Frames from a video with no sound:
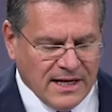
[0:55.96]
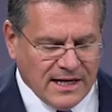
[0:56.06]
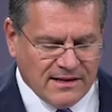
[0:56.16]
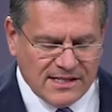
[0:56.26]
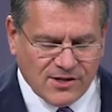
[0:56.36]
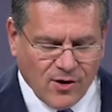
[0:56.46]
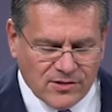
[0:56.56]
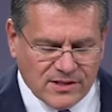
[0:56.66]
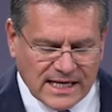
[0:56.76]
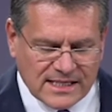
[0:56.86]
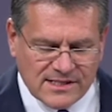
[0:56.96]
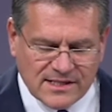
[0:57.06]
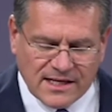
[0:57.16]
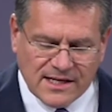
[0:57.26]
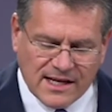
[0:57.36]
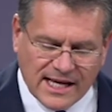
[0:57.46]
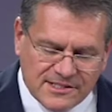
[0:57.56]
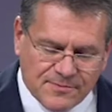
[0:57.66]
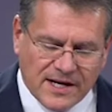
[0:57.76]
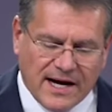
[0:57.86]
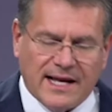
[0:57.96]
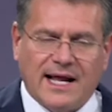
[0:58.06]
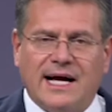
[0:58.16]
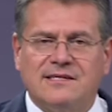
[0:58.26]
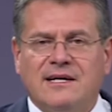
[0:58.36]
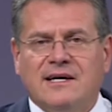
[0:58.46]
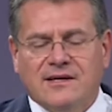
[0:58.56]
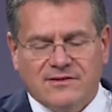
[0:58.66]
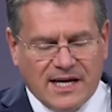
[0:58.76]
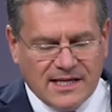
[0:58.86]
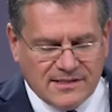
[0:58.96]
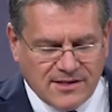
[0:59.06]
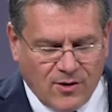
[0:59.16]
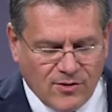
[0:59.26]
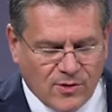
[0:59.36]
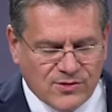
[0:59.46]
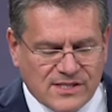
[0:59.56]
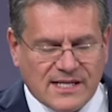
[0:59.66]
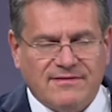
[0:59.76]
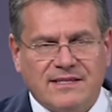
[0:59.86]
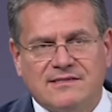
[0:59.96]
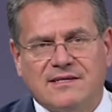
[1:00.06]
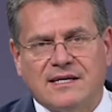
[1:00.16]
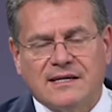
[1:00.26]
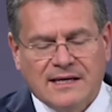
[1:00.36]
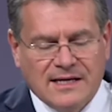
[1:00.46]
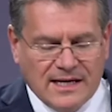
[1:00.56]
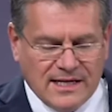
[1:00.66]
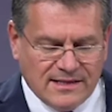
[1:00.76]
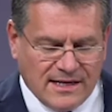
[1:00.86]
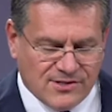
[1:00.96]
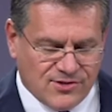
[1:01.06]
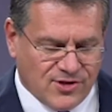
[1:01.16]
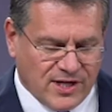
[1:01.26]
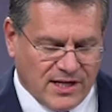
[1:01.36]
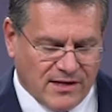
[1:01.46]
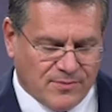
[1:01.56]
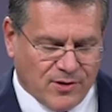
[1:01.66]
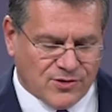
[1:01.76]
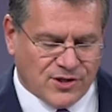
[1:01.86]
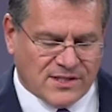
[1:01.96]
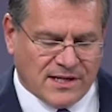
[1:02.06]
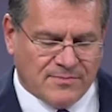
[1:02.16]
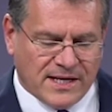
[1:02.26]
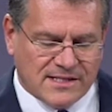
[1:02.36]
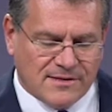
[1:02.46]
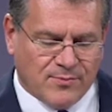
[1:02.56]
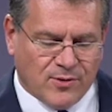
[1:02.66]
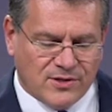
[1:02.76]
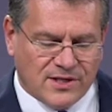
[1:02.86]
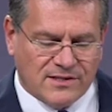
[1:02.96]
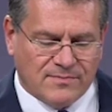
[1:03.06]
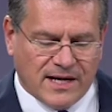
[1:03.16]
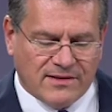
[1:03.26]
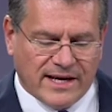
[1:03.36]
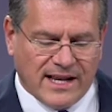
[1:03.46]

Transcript: In this context, let me highlight that almost 70 industrial projects are being supported by the